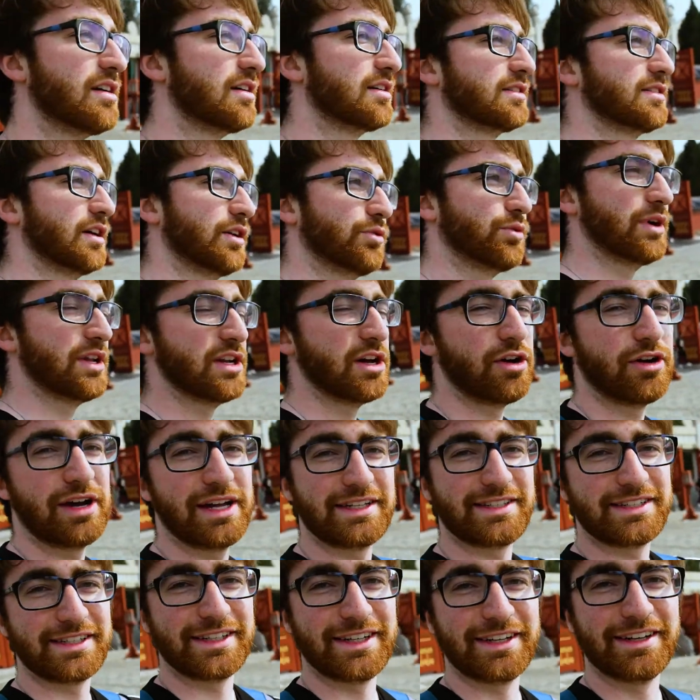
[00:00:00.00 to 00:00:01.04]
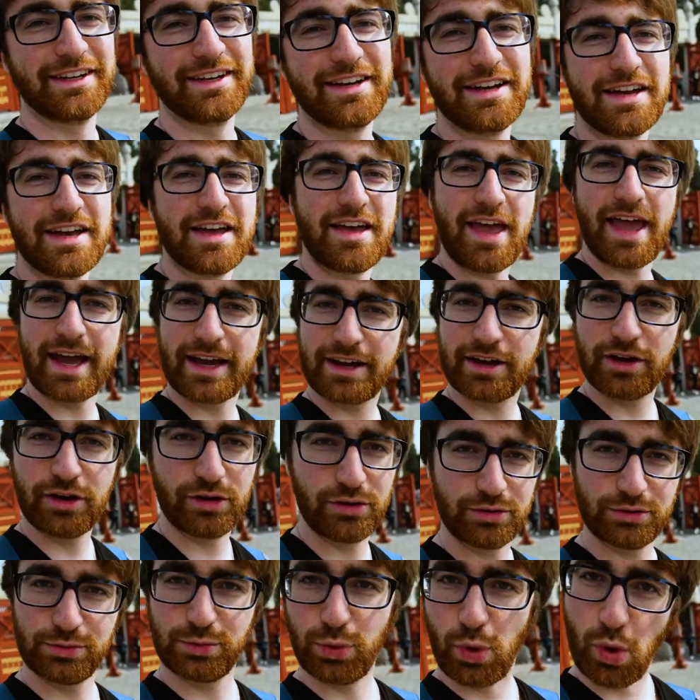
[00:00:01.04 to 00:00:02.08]
So we're now at the
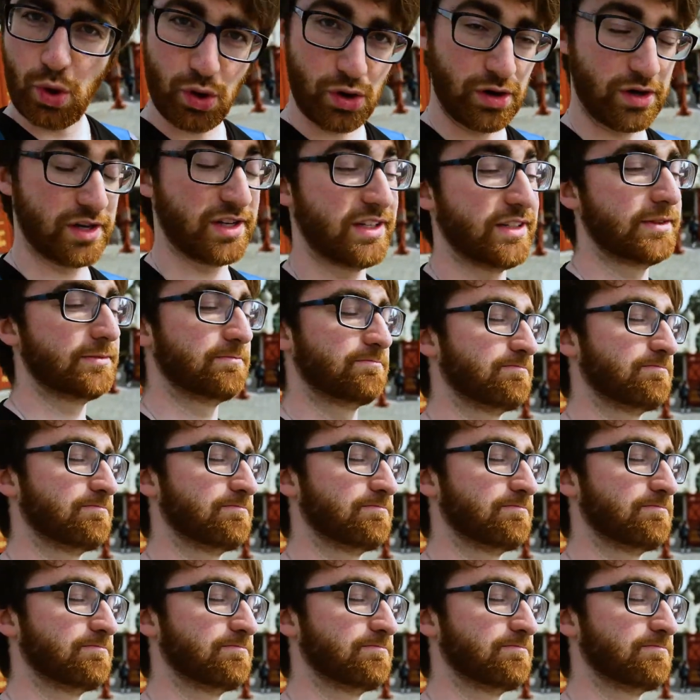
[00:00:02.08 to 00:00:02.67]
Echo Wall,